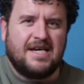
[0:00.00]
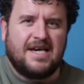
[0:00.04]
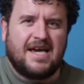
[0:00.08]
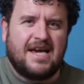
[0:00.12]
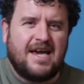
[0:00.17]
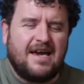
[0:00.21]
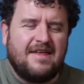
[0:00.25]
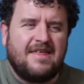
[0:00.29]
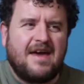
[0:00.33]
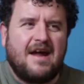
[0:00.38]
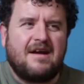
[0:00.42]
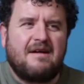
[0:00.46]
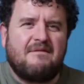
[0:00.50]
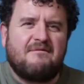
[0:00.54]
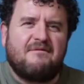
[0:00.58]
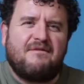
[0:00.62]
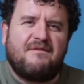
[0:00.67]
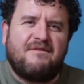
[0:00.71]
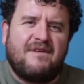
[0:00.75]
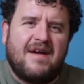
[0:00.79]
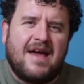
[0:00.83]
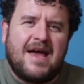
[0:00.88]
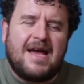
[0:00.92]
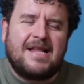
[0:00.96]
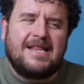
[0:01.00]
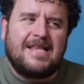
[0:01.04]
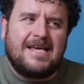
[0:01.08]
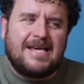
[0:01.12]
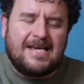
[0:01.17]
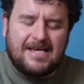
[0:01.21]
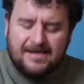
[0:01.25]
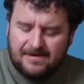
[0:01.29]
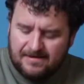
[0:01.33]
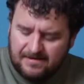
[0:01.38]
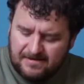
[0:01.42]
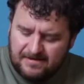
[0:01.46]
there I'm
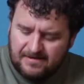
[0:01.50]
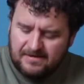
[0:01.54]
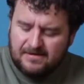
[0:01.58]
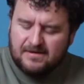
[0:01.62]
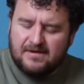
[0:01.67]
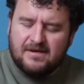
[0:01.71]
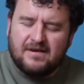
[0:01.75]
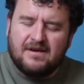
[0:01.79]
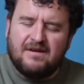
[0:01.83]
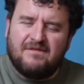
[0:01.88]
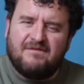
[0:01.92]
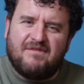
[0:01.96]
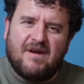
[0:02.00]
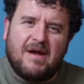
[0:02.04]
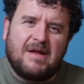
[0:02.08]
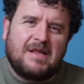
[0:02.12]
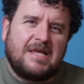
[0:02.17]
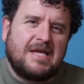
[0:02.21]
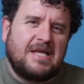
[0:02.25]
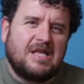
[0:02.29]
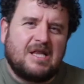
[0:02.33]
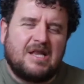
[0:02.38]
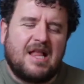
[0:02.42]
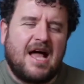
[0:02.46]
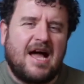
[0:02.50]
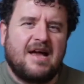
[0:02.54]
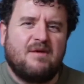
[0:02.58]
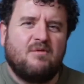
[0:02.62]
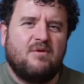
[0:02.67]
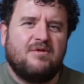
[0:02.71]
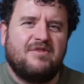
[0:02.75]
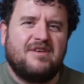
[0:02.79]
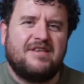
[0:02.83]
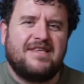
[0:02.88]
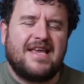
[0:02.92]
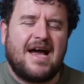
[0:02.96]
fairly light
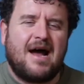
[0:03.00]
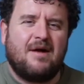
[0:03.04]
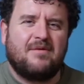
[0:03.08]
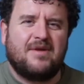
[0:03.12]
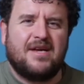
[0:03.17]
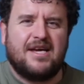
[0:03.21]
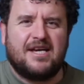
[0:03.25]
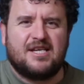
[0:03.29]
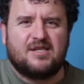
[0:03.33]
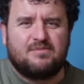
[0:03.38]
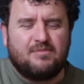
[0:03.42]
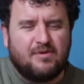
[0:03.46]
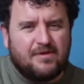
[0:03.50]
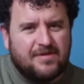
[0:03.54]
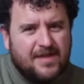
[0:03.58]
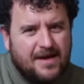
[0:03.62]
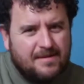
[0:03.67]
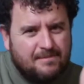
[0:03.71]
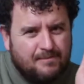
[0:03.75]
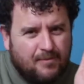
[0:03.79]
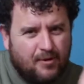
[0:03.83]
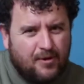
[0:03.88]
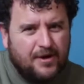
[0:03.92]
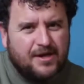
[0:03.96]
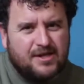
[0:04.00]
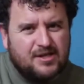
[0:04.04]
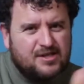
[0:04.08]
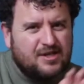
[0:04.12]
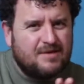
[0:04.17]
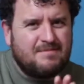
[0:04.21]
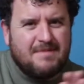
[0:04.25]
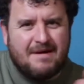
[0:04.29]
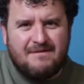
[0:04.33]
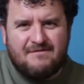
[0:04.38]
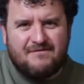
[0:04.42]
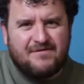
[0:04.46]
with the down hits, but then putting
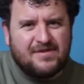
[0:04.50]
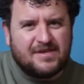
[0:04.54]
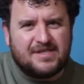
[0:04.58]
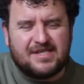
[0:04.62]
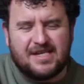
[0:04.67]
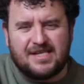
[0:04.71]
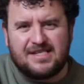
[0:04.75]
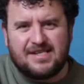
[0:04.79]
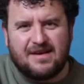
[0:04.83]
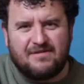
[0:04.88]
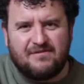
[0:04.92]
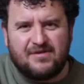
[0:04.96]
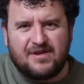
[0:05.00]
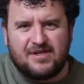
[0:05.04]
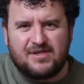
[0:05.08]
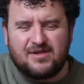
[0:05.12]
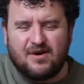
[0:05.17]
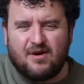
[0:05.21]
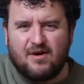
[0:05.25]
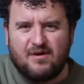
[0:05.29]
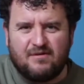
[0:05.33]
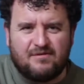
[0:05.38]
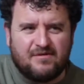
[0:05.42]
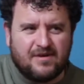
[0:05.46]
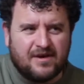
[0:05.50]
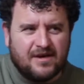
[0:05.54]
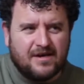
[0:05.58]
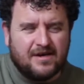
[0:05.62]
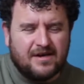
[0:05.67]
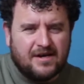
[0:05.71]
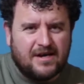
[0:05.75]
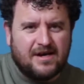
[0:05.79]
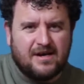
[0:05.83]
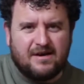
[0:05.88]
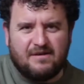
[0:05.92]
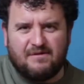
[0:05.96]
some emphasis every sort
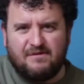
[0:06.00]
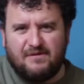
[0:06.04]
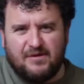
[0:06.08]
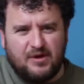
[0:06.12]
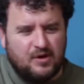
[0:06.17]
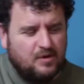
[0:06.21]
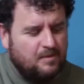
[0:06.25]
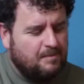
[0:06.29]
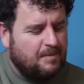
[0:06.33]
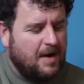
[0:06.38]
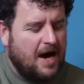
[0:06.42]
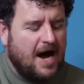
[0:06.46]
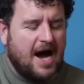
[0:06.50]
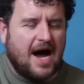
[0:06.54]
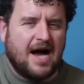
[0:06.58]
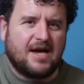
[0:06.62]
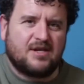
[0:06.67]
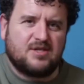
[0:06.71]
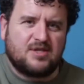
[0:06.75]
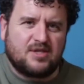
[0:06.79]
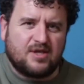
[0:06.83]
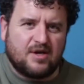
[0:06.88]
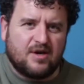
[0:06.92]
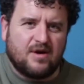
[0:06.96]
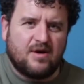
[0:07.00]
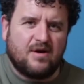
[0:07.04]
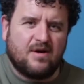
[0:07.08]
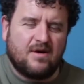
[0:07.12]
of few parts. So